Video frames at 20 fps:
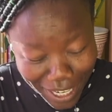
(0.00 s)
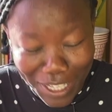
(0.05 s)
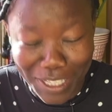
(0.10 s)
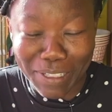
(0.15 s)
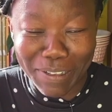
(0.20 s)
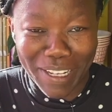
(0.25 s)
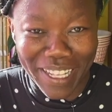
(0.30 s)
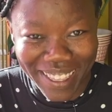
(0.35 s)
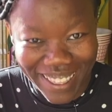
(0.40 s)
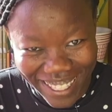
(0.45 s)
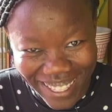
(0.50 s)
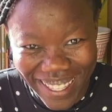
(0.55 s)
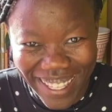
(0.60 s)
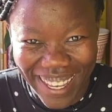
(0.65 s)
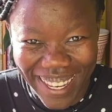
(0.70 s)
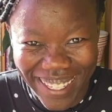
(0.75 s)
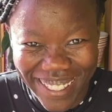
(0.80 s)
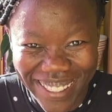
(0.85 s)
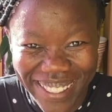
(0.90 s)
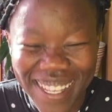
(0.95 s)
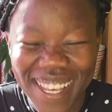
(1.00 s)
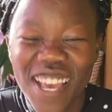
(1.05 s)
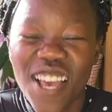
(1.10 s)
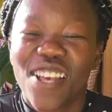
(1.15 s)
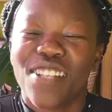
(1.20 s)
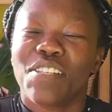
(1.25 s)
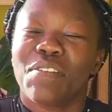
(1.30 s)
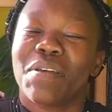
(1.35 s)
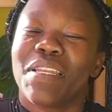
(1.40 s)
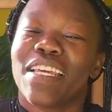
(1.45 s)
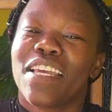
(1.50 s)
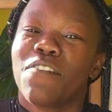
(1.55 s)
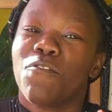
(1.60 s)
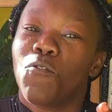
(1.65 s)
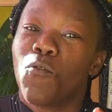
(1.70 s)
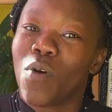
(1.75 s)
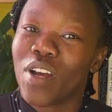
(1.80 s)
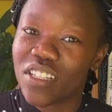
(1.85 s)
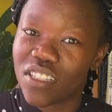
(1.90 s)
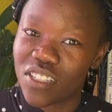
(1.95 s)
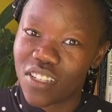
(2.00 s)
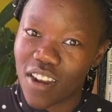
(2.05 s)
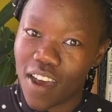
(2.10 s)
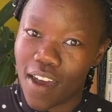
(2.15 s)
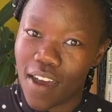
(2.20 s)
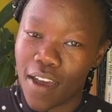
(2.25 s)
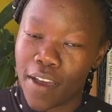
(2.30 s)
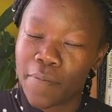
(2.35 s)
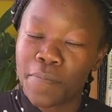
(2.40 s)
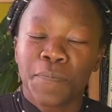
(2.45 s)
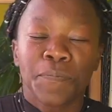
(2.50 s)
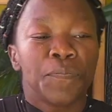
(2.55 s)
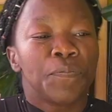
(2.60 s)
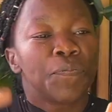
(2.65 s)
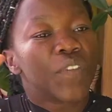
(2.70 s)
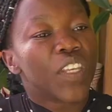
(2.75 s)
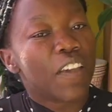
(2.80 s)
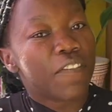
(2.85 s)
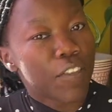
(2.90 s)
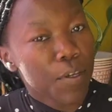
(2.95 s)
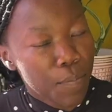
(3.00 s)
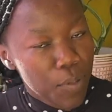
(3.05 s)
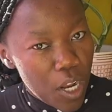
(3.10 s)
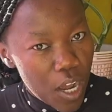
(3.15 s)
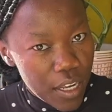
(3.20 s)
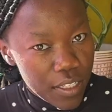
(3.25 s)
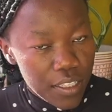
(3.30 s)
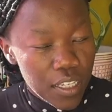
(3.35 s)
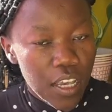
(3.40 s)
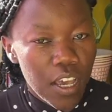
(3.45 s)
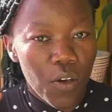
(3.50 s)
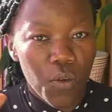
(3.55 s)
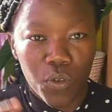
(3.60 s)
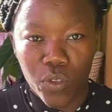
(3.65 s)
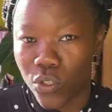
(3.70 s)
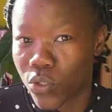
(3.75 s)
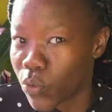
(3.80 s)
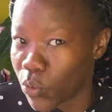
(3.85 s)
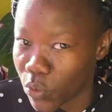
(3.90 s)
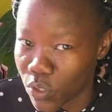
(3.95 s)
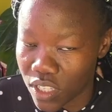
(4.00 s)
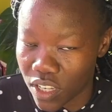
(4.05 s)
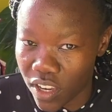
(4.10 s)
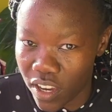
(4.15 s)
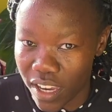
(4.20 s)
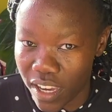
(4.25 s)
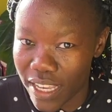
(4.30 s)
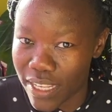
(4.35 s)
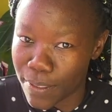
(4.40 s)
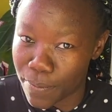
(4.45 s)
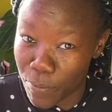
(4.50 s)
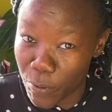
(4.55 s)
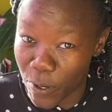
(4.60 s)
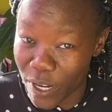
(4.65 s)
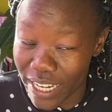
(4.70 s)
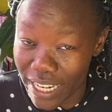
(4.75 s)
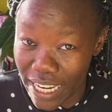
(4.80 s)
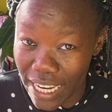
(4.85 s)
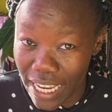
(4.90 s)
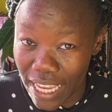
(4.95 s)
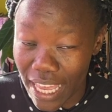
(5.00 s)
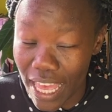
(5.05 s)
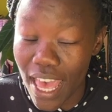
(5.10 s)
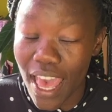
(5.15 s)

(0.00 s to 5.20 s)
About the things. So I'm gonna give 1 star if the planter or the saucer is pretty.